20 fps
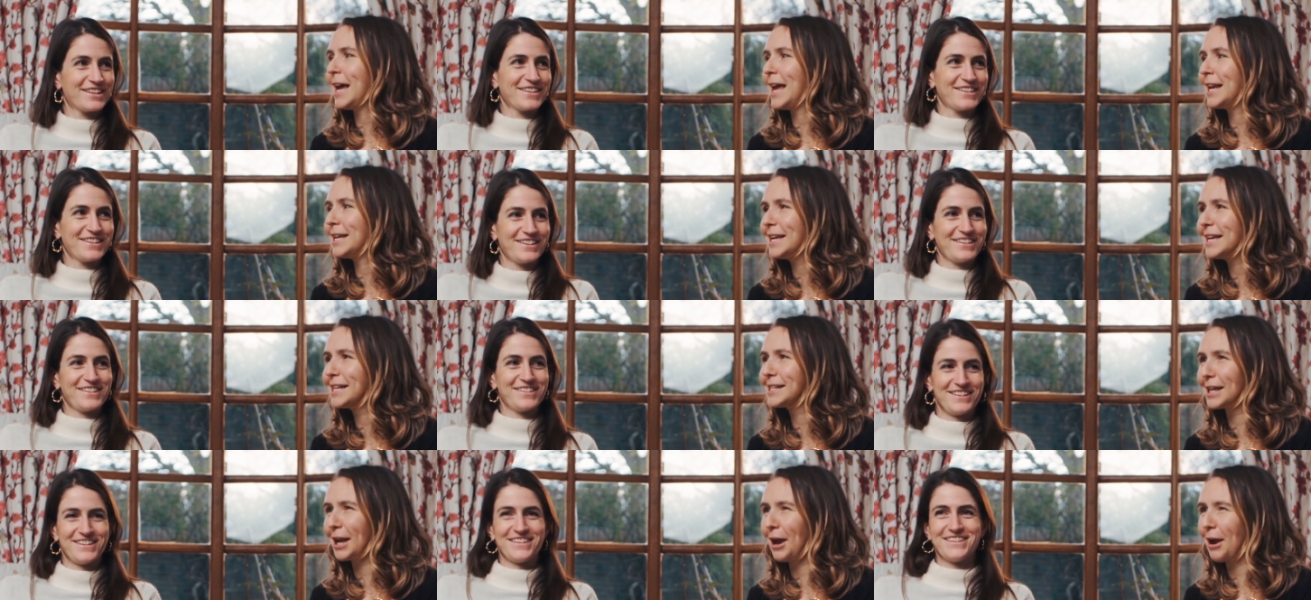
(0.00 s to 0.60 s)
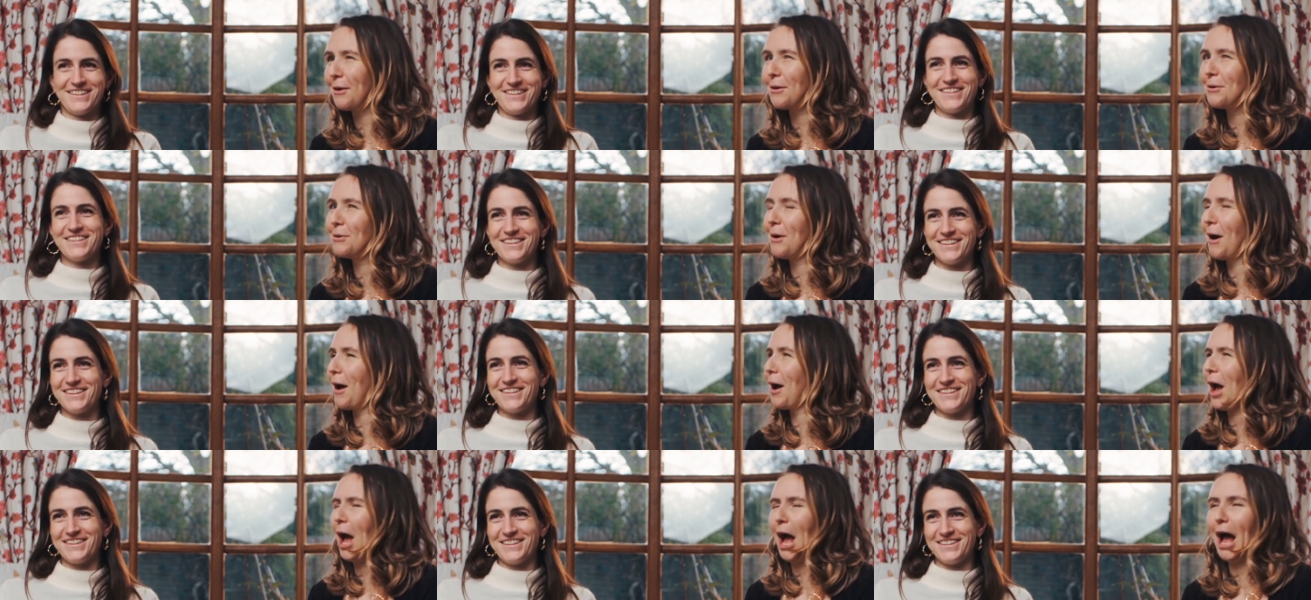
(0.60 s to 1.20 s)
Speaker 1: 10 years ago,
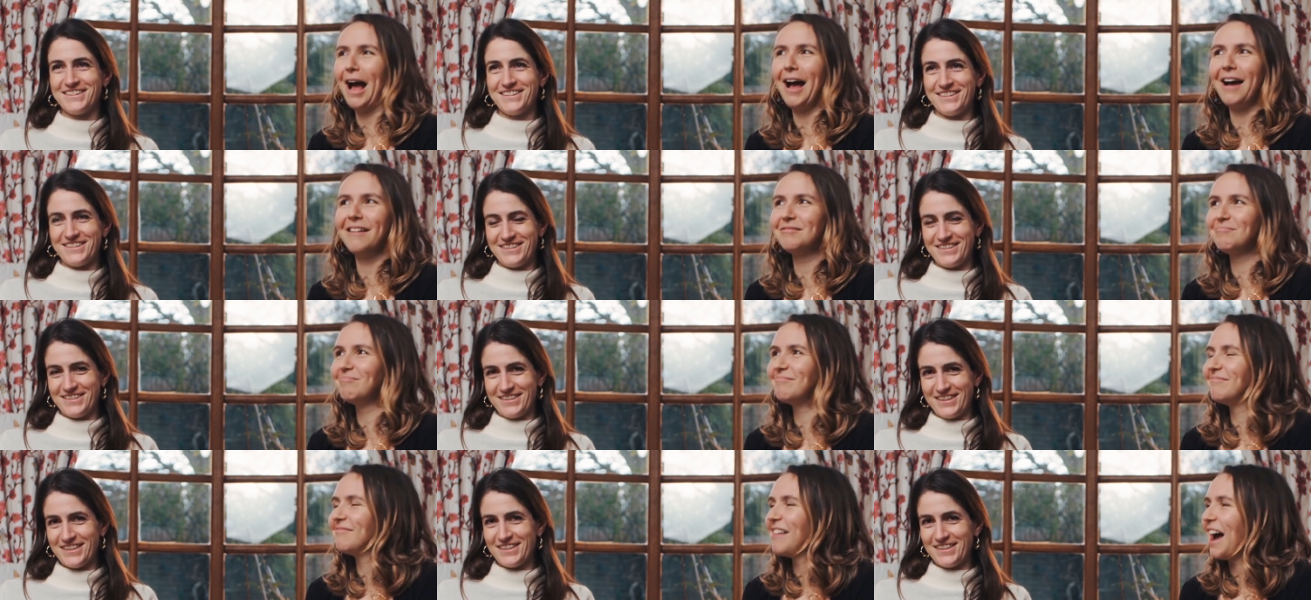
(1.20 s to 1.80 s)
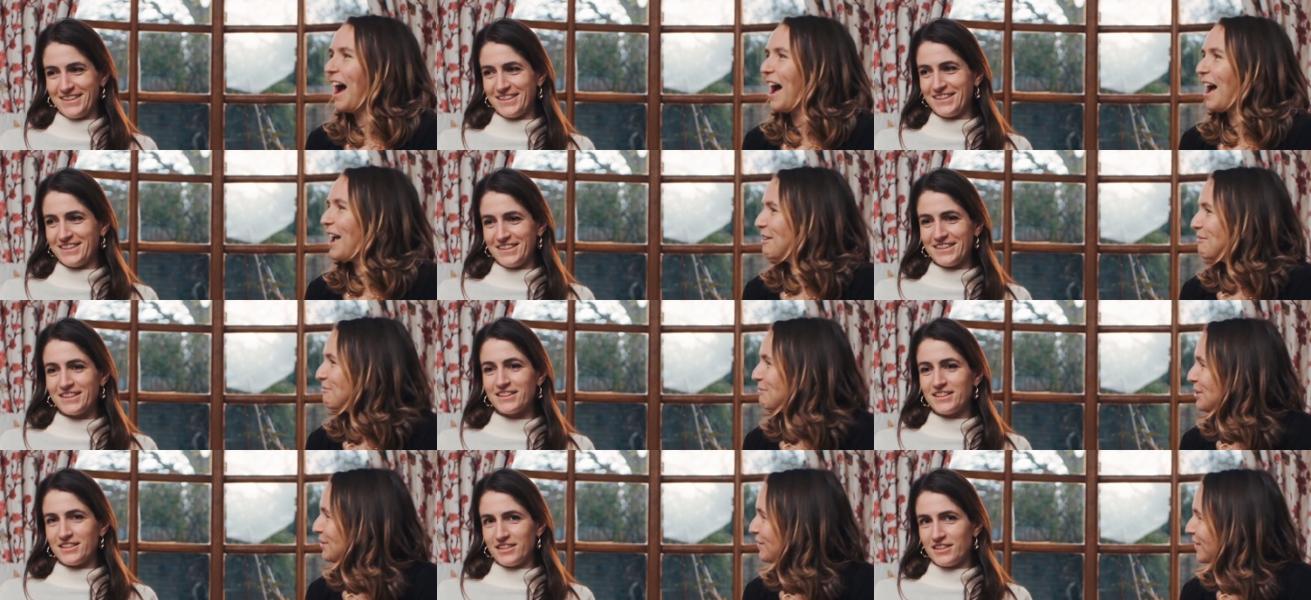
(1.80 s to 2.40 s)
I
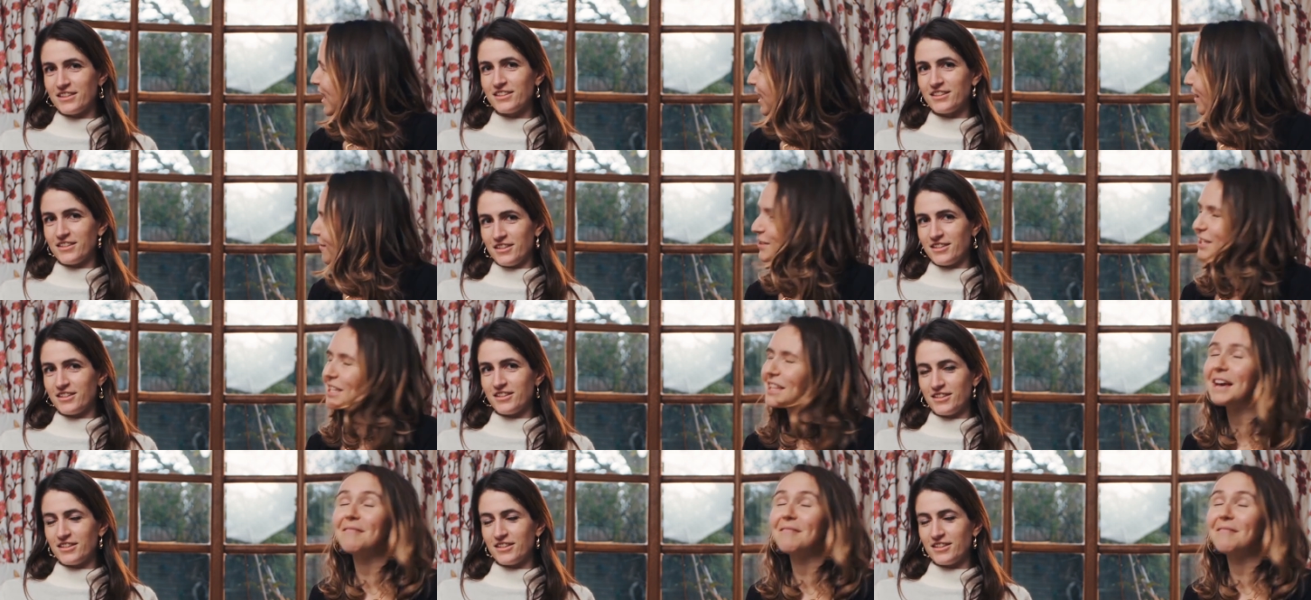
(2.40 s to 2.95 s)
would have laughed at